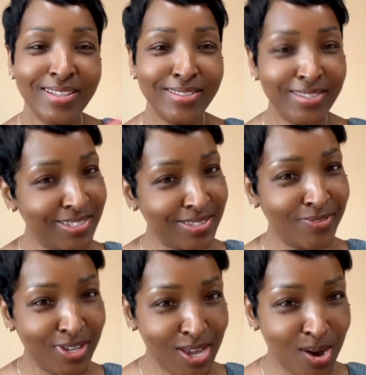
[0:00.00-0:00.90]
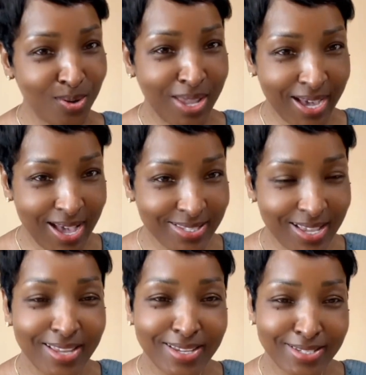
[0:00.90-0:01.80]
This video, like I
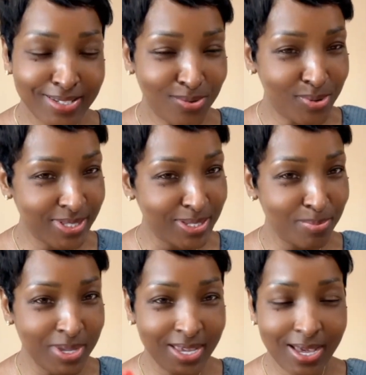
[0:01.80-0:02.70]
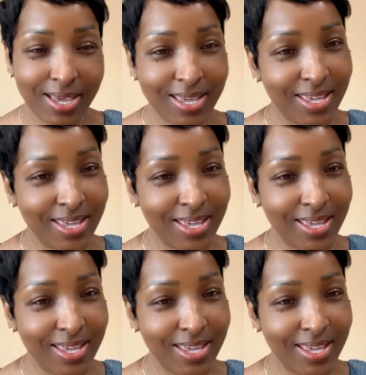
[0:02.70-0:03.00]
said, is going to be a